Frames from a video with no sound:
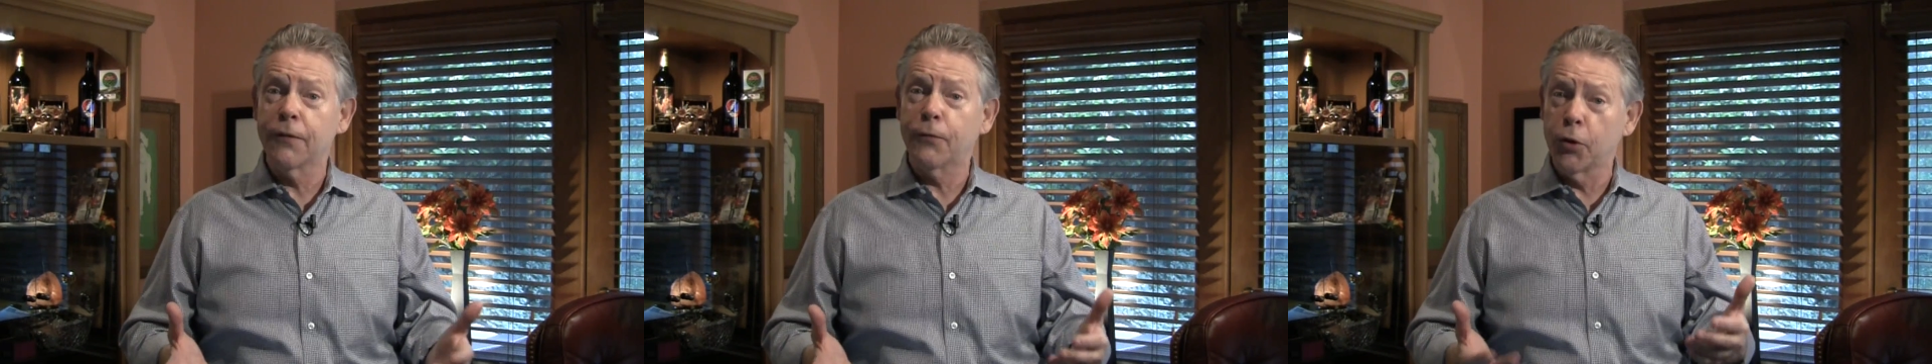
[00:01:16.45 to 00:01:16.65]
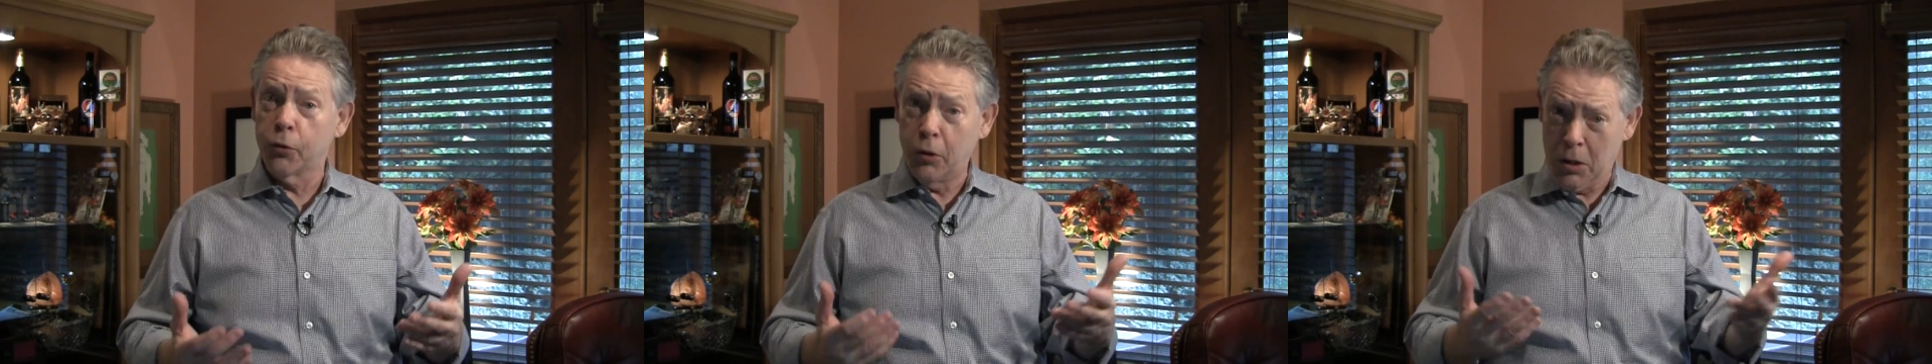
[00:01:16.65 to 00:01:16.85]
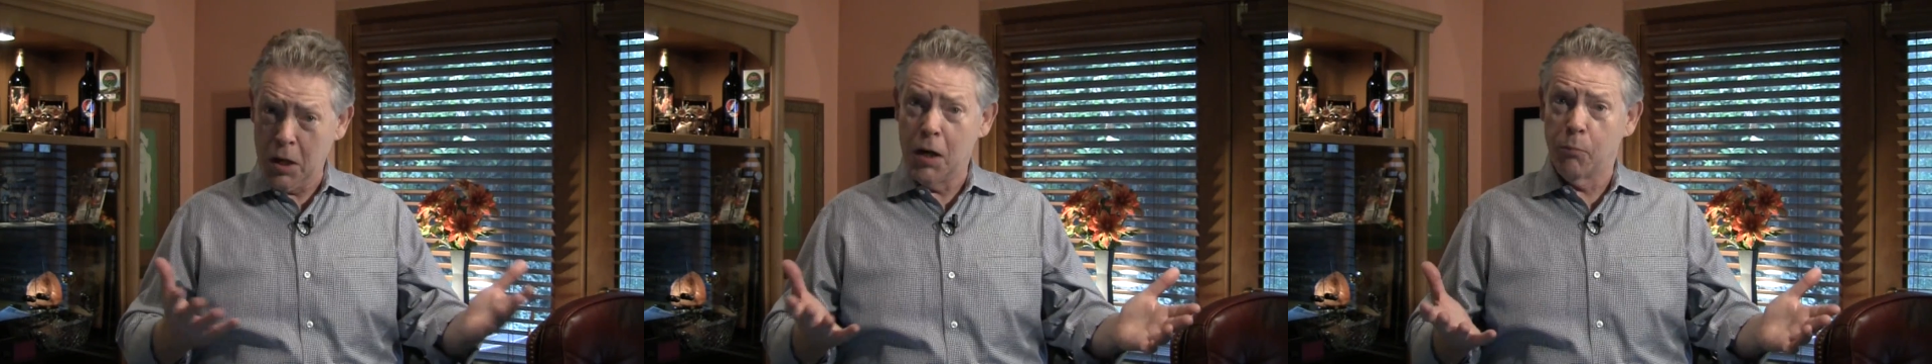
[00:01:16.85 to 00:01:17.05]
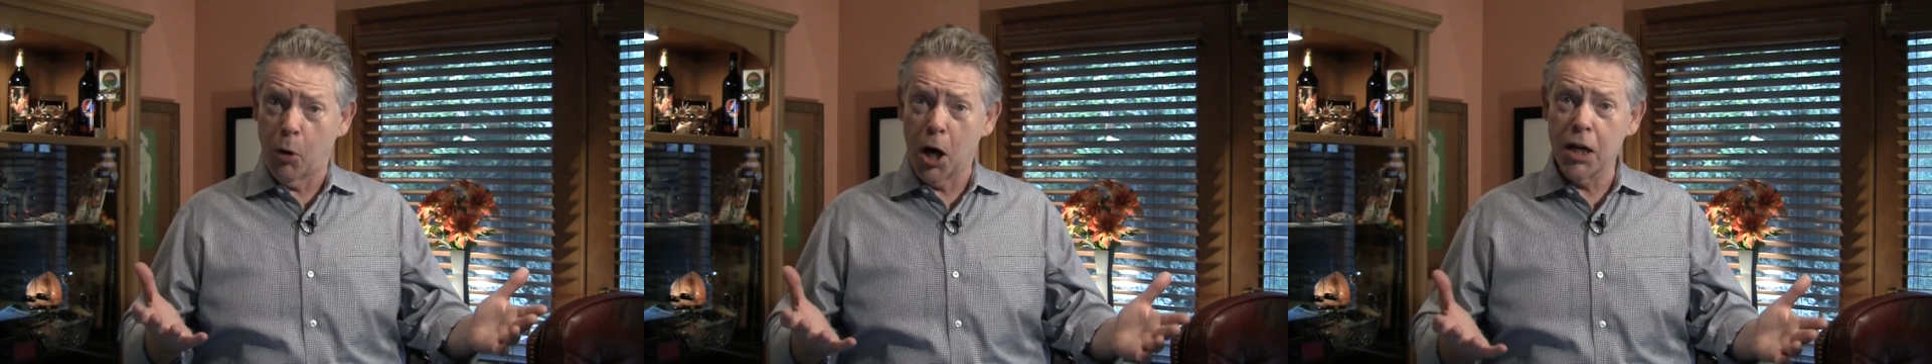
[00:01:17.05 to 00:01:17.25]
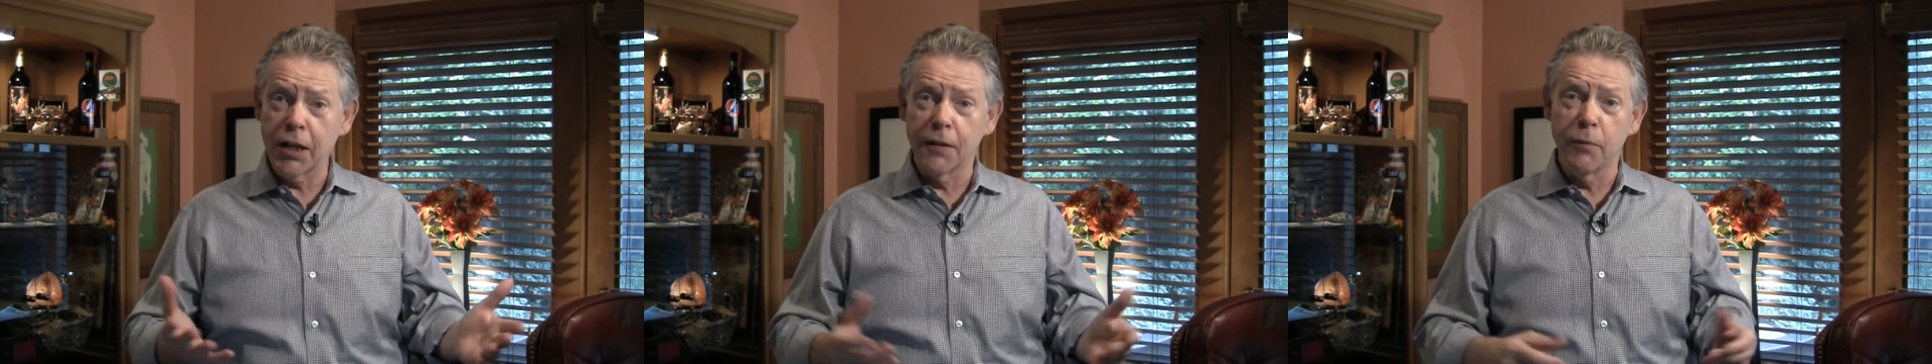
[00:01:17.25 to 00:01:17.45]
if you'll
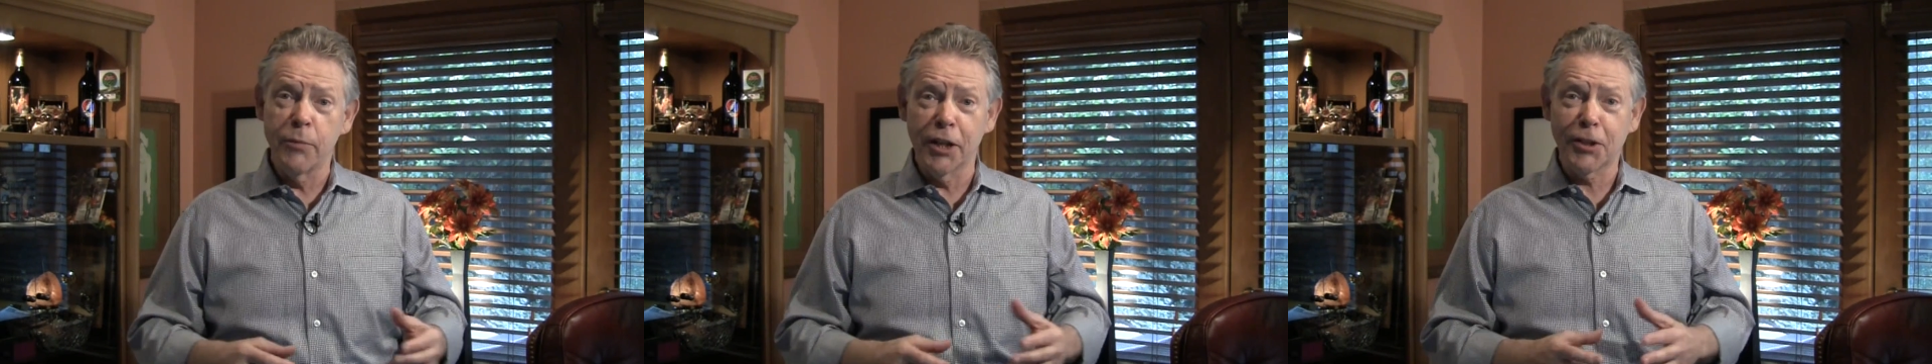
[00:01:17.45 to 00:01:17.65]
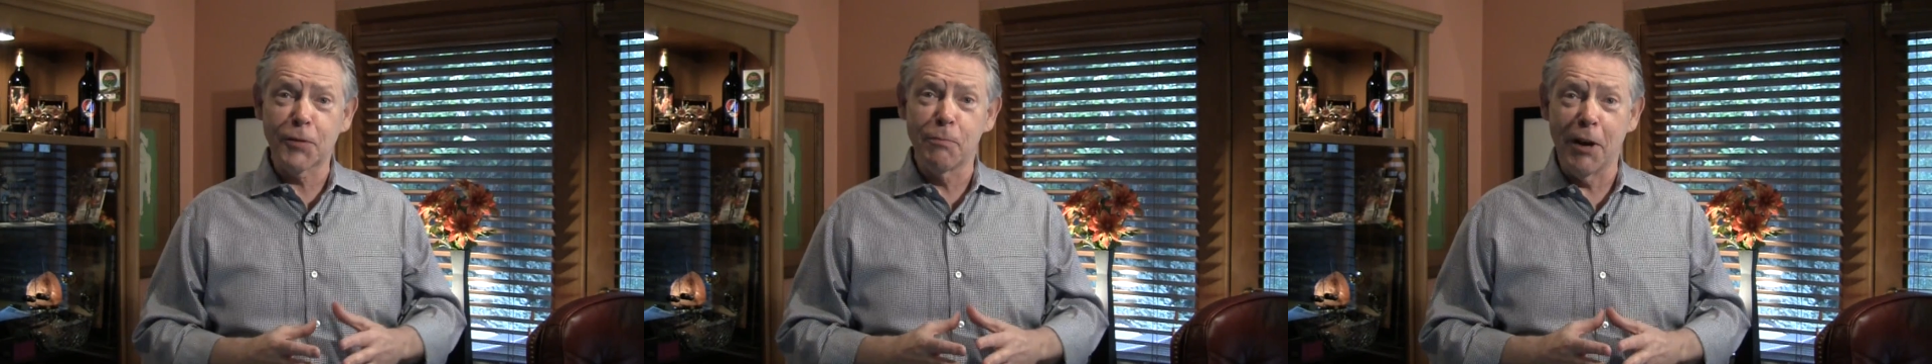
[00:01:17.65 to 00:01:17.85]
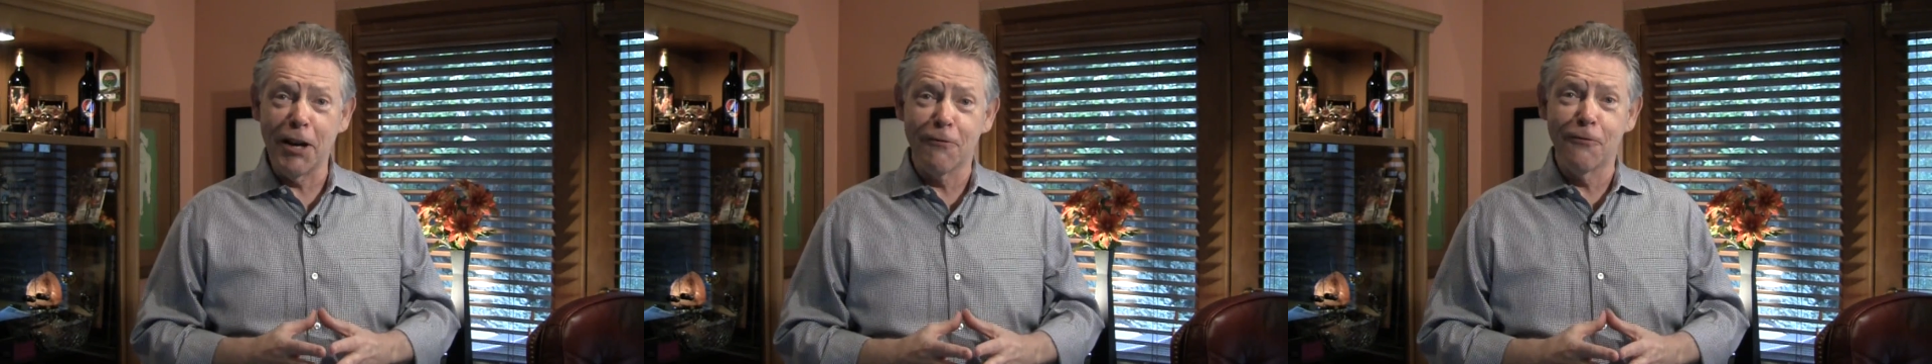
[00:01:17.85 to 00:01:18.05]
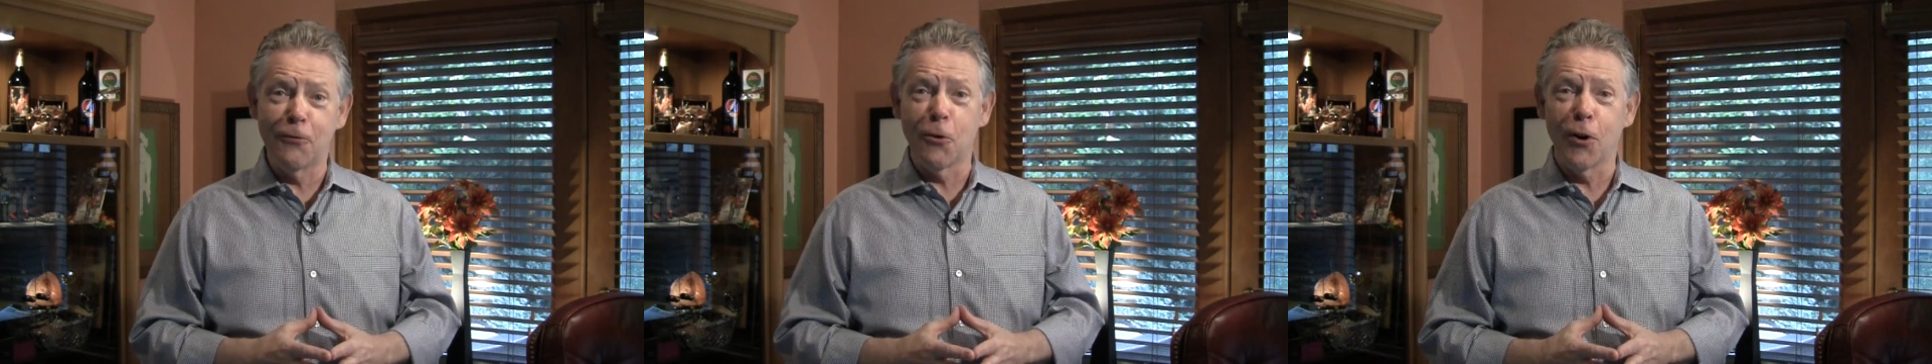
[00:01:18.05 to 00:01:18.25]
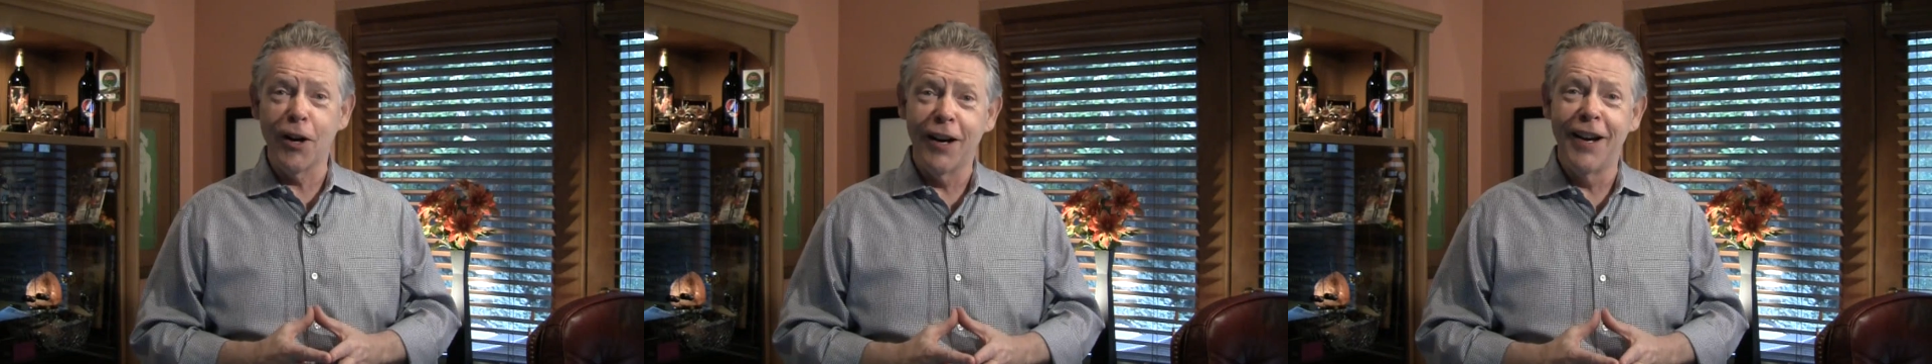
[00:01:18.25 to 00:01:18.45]
pardon the mixed
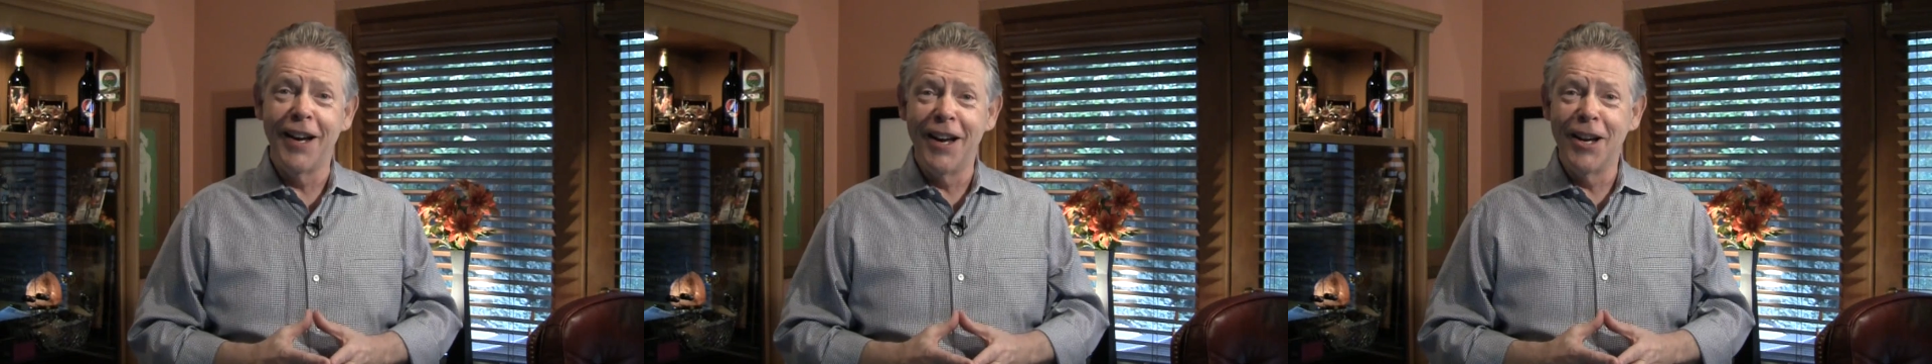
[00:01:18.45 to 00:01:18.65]
metaphor,